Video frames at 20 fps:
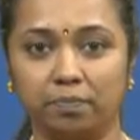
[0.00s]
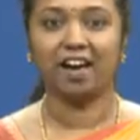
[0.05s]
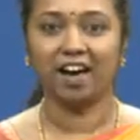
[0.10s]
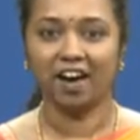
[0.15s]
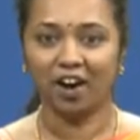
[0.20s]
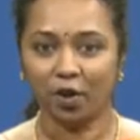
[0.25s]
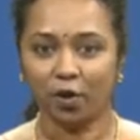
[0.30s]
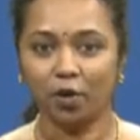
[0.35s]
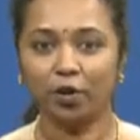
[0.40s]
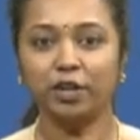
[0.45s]

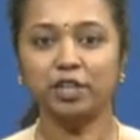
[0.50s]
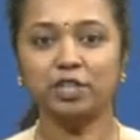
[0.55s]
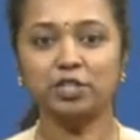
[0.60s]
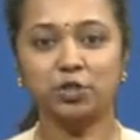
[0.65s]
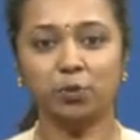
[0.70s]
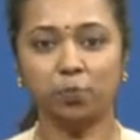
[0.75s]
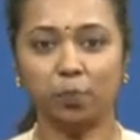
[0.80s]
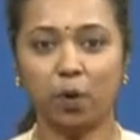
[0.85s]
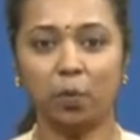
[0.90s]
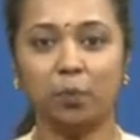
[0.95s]
According
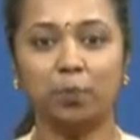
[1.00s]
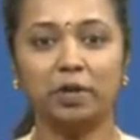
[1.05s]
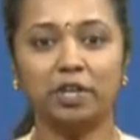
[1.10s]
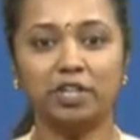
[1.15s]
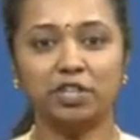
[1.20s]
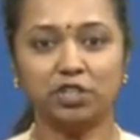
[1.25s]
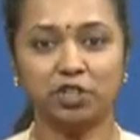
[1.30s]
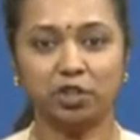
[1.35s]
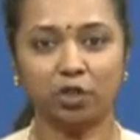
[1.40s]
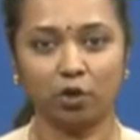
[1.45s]
to
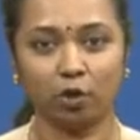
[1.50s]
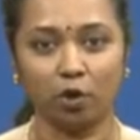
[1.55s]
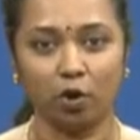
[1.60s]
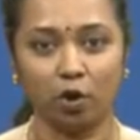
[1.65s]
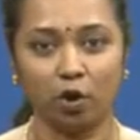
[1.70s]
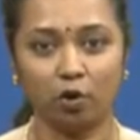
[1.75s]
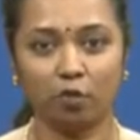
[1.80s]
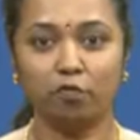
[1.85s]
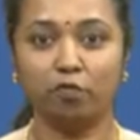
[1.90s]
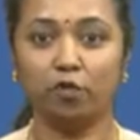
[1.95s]
population
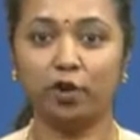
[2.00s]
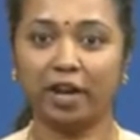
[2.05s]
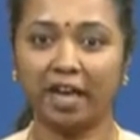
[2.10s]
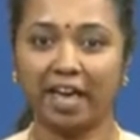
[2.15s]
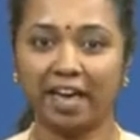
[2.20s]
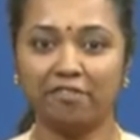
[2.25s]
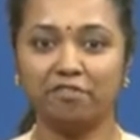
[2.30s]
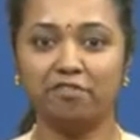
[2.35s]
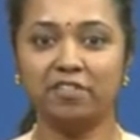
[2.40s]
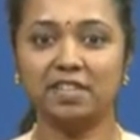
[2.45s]
clock, for
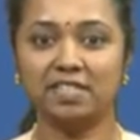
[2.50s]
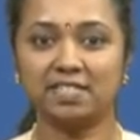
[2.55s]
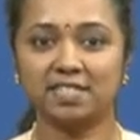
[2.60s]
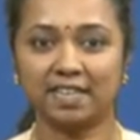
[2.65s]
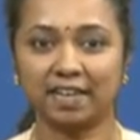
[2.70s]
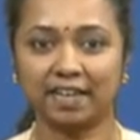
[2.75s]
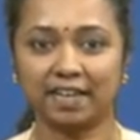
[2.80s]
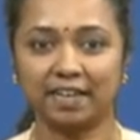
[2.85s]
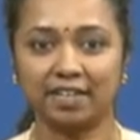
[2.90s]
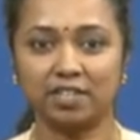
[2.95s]
every
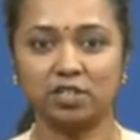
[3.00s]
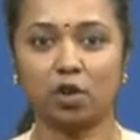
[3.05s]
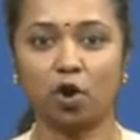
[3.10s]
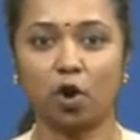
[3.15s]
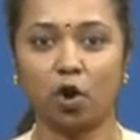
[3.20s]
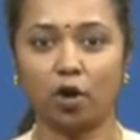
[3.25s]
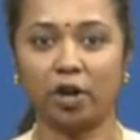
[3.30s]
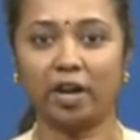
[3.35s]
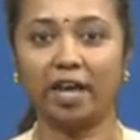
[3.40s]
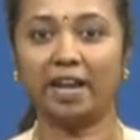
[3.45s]
second
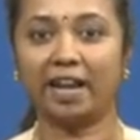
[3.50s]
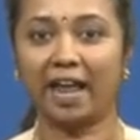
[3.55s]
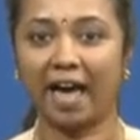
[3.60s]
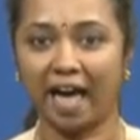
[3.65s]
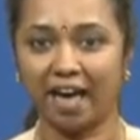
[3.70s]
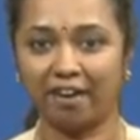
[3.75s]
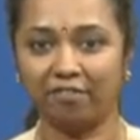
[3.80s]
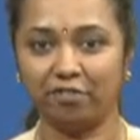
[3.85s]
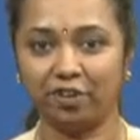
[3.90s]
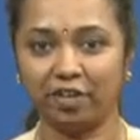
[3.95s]
on an
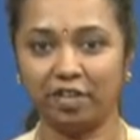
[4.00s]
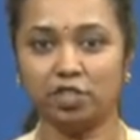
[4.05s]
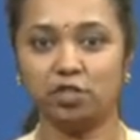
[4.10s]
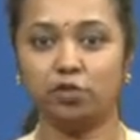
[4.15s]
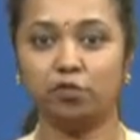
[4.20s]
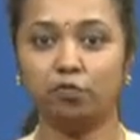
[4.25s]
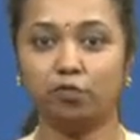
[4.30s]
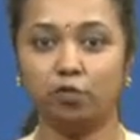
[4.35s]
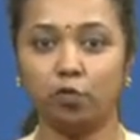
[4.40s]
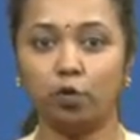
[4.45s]
average
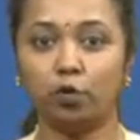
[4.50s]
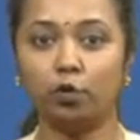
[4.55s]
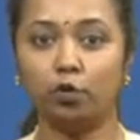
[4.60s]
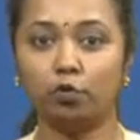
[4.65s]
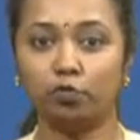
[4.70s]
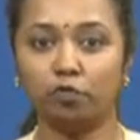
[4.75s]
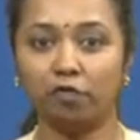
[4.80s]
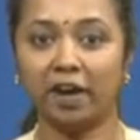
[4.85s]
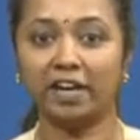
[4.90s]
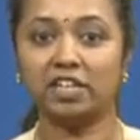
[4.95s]
4
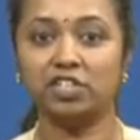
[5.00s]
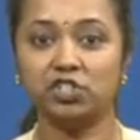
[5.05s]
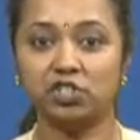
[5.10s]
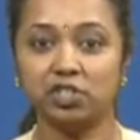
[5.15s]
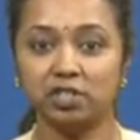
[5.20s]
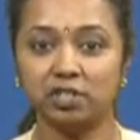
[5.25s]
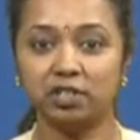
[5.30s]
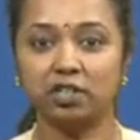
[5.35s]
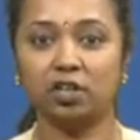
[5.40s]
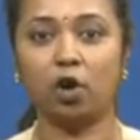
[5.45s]
to 5
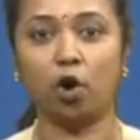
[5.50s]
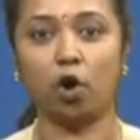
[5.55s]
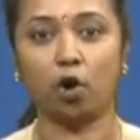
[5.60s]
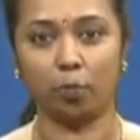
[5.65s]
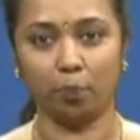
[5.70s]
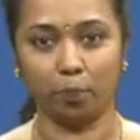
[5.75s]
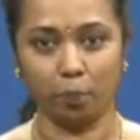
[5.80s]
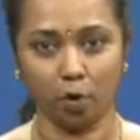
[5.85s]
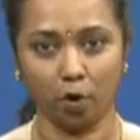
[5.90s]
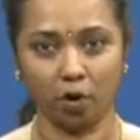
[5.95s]
children are
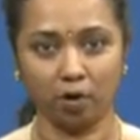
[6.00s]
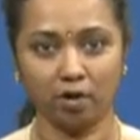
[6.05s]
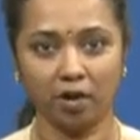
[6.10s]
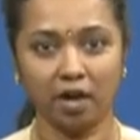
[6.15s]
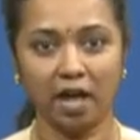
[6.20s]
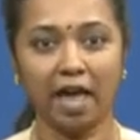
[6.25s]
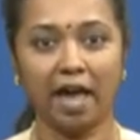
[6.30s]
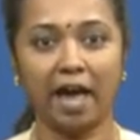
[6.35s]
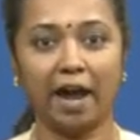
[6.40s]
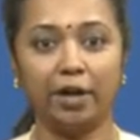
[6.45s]
born
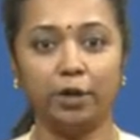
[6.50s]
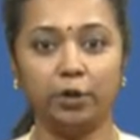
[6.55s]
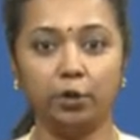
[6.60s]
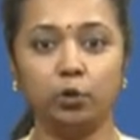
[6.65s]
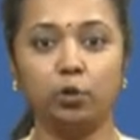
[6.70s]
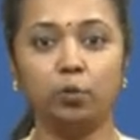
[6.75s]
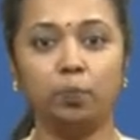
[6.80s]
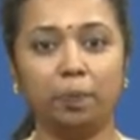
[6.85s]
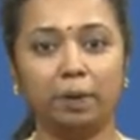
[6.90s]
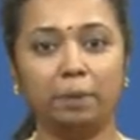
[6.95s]
and
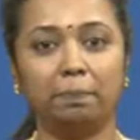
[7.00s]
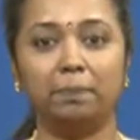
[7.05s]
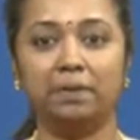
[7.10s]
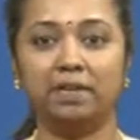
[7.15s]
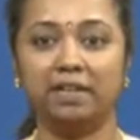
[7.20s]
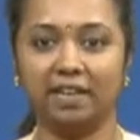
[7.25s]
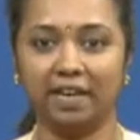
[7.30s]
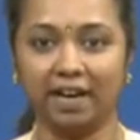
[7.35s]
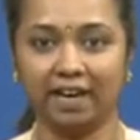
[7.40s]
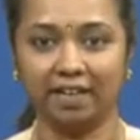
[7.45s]
2 people
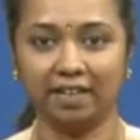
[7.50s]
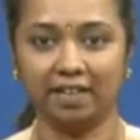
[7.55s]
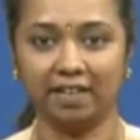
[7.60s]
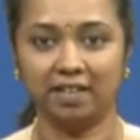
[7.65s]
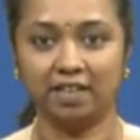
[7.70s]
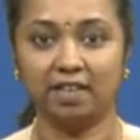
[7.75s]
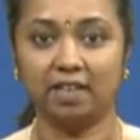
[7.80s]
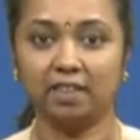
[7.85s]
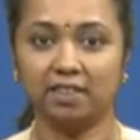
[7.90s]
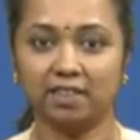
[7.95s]
die.
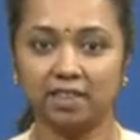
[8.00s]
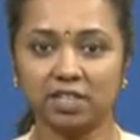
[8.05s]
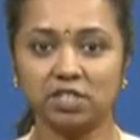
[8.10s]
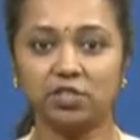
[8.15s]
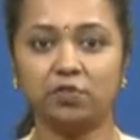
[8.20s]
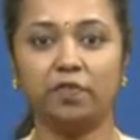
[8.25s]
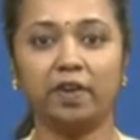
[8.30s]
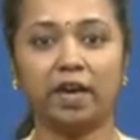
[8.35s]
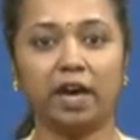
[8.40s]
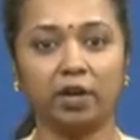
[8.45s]

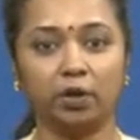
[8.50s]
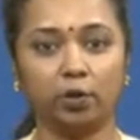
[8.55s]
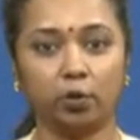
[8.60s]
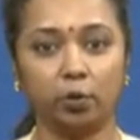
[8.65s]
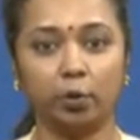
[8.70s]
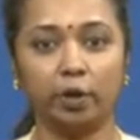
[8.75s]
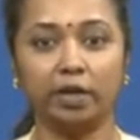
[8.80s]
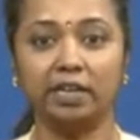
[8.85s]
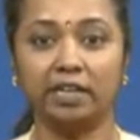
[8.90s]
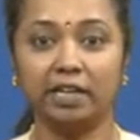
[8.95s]
Thus, we are
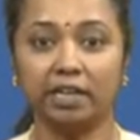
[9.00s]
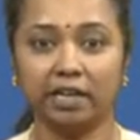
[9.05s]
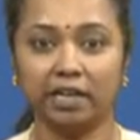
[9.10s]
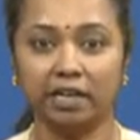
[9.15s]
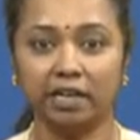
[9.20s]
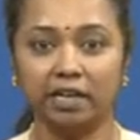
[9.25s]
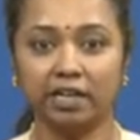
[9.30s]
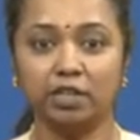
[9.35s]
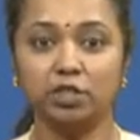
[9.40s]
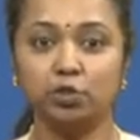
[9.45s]
growing
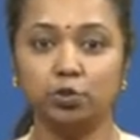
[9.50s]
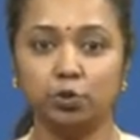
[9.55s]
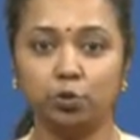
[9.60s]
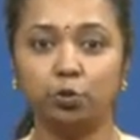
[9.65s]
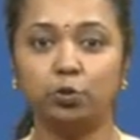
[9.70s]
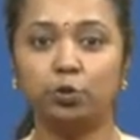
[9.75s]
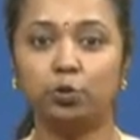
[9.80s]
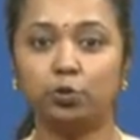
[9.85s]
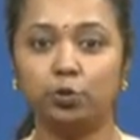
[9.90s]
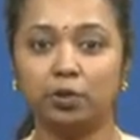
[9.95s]
nearly
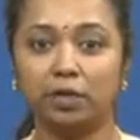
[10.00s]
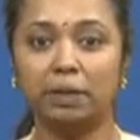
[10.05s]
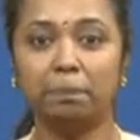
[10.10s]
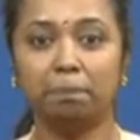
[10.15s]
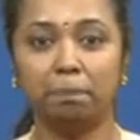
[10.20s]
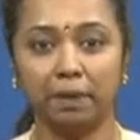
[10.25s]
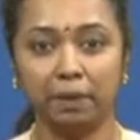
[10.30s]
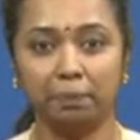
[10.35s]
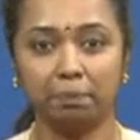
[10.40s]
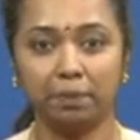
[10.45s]
2 to 3
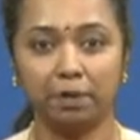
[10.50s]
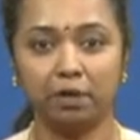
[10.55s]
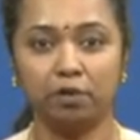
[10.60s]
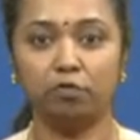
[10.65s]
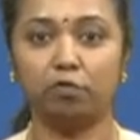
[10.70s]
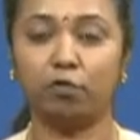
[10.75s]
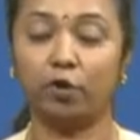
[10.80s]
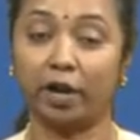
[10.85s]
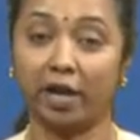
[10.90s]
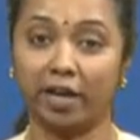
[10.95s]
people
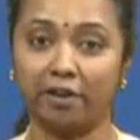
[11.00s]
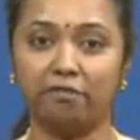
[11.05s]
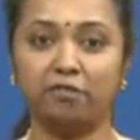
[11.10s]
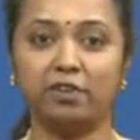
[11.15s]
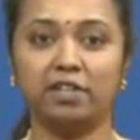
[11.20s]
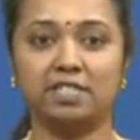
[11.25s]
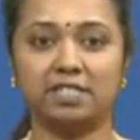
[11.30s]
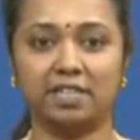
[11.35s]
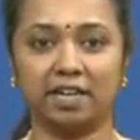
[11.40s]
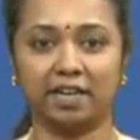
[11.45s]
for
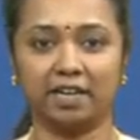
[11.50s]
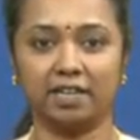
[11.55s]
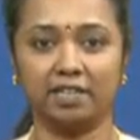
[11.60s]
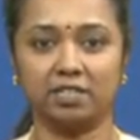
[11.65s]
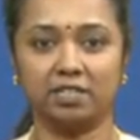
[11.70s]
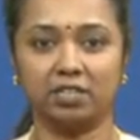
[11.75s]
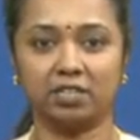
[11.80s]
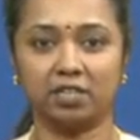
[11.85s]
every second.